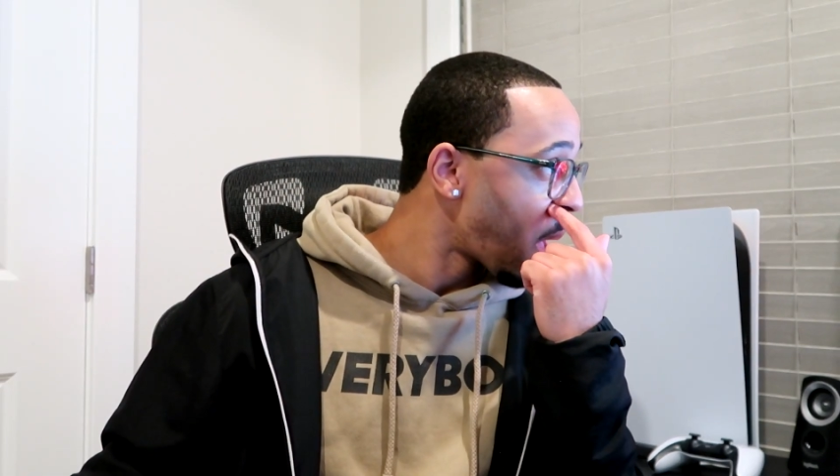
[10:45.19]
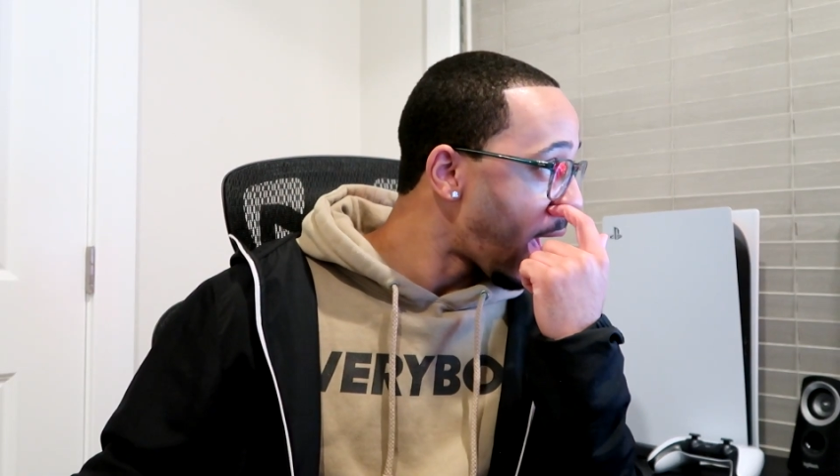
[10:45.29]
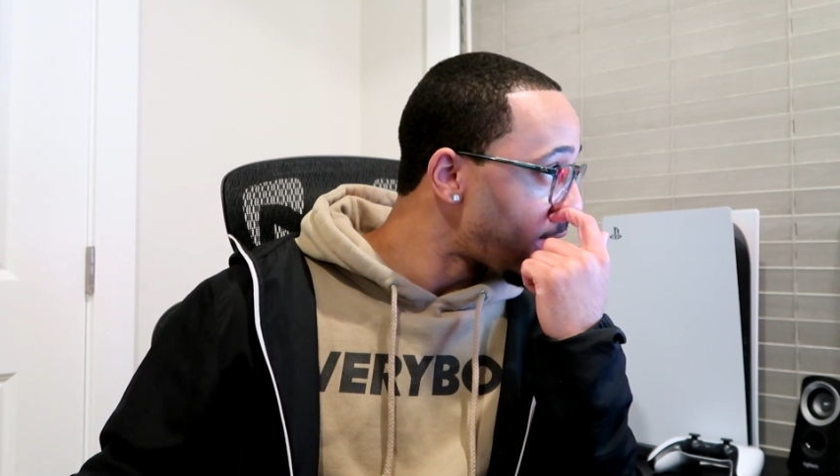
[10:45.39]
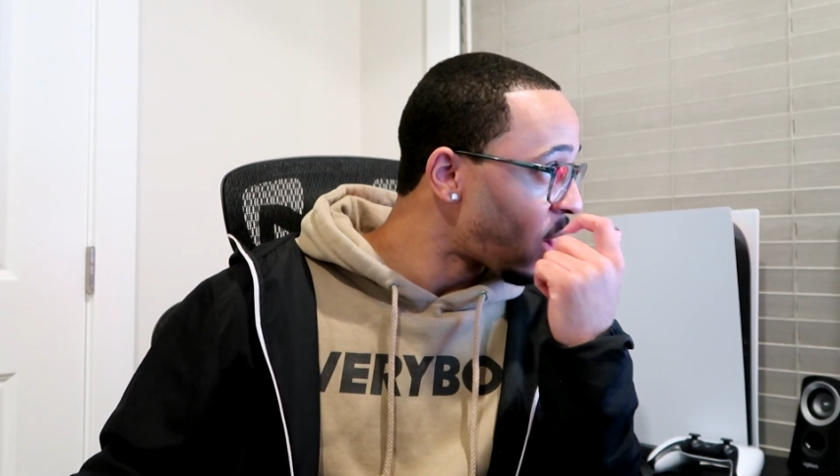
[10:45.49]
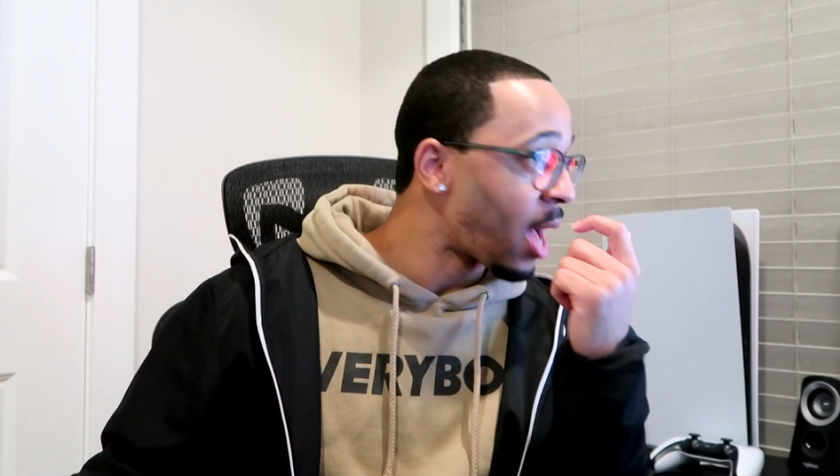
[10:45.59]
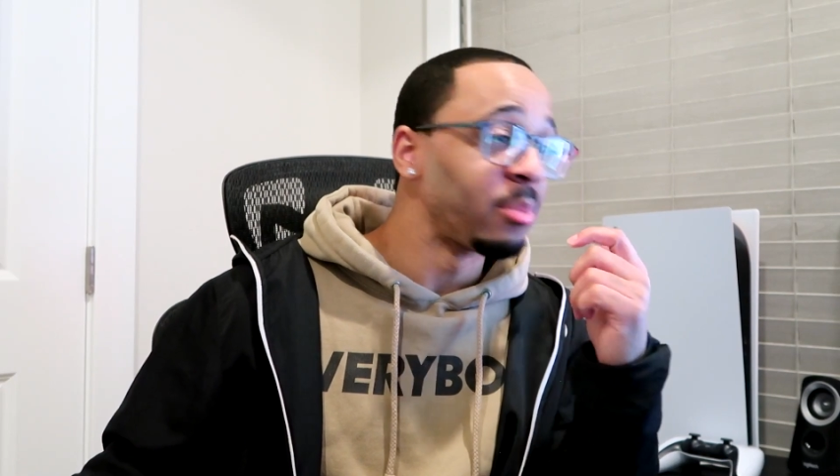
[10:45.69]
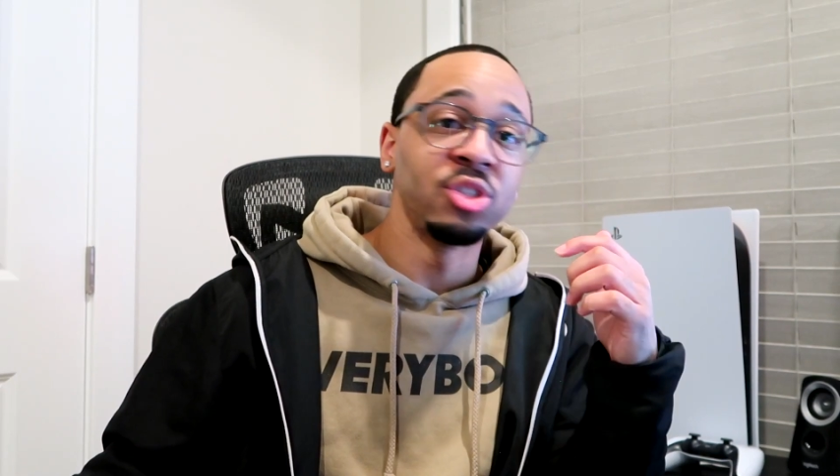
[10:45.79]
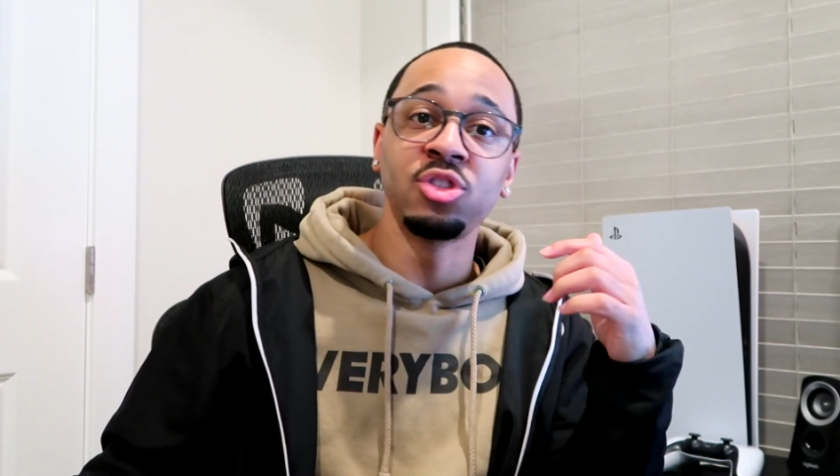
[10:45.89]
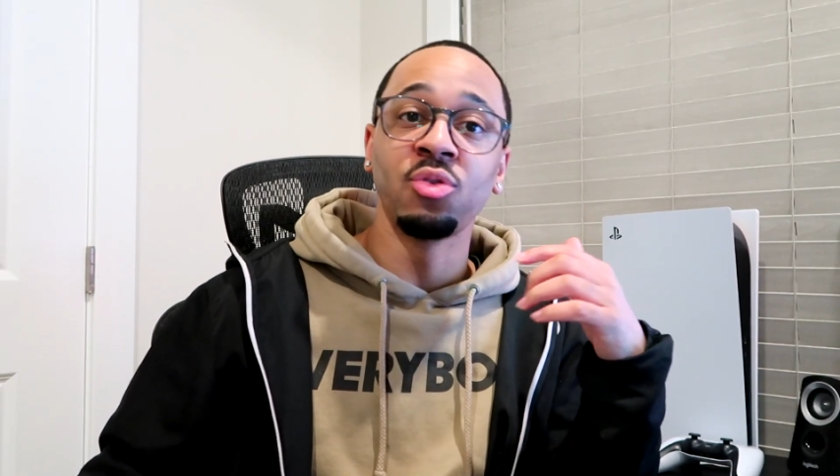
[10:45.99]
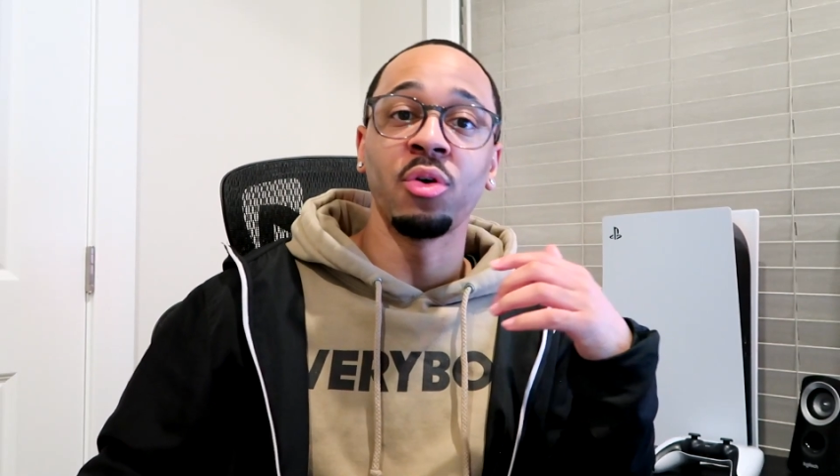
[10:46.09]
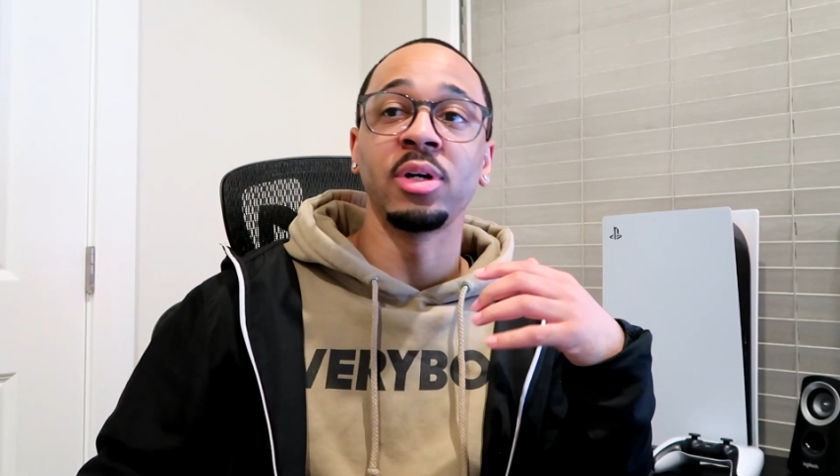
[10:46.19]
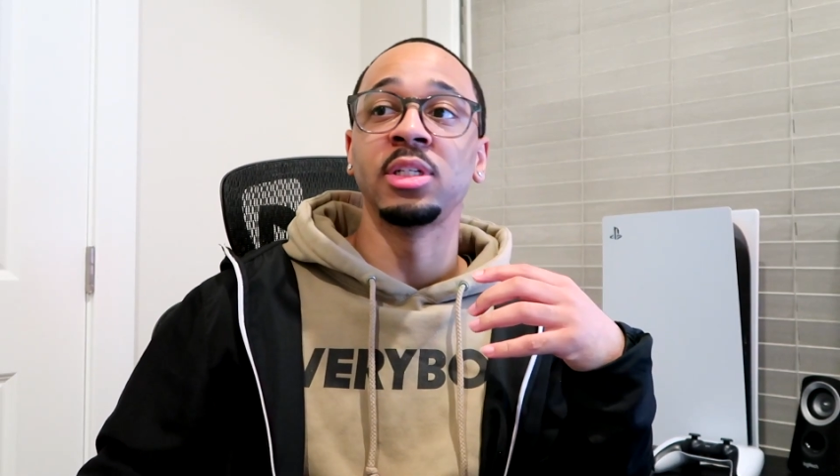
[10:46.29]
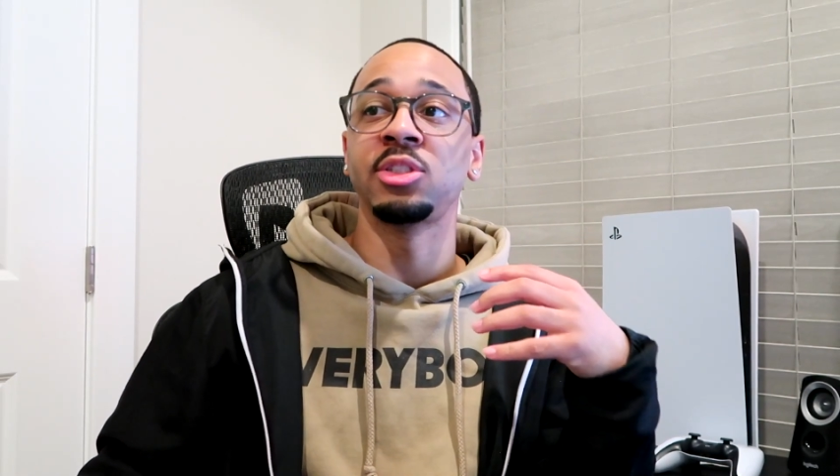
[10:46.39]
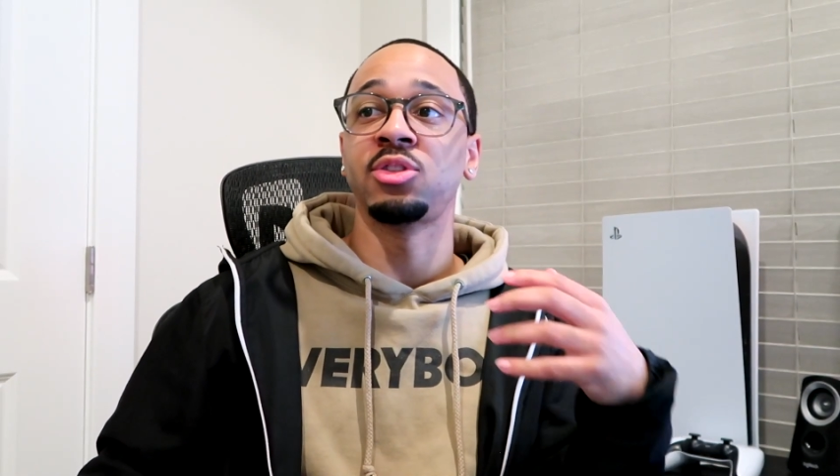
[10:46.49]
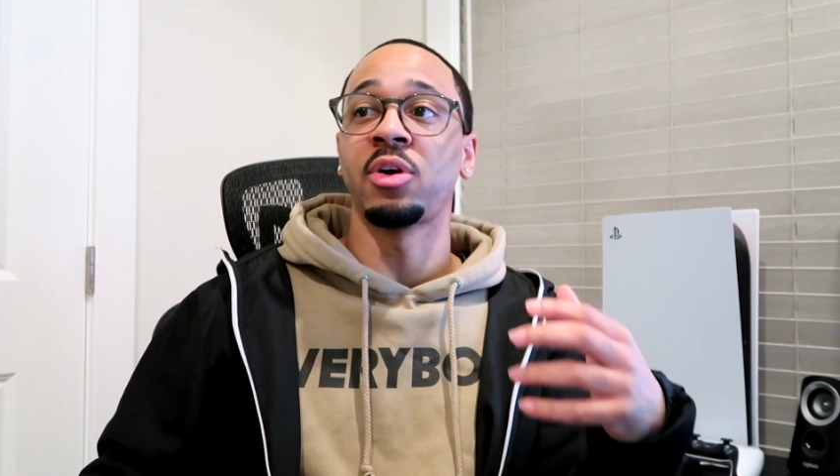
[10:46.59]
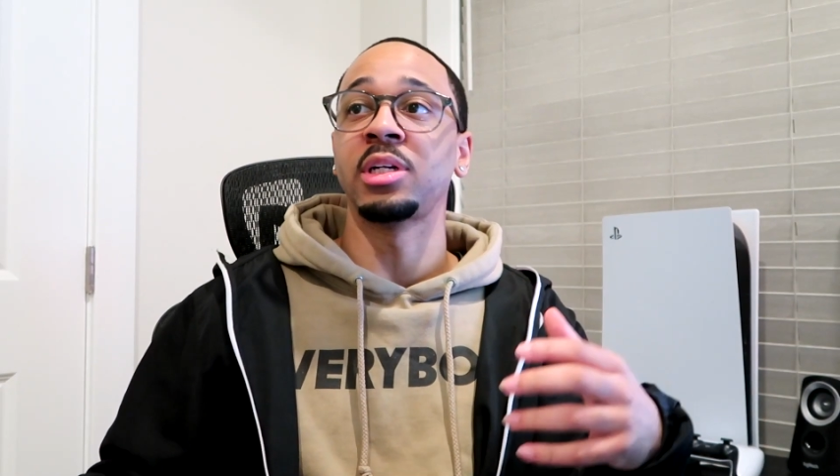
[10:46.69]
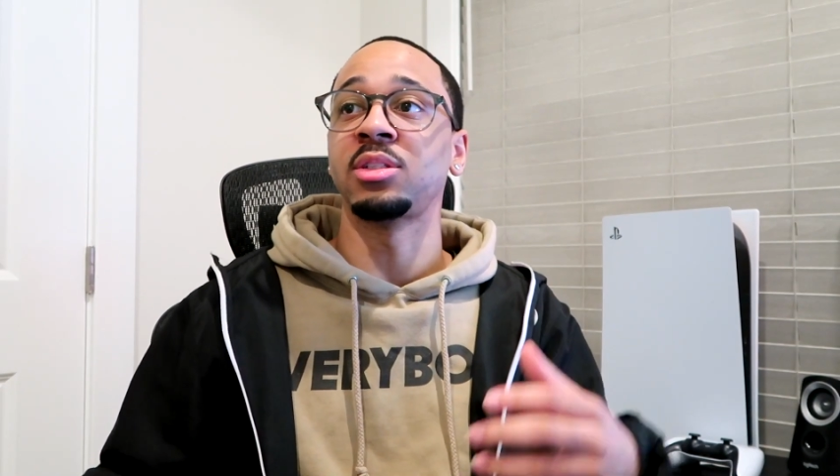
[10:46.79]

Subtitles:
I know I'm sort of starting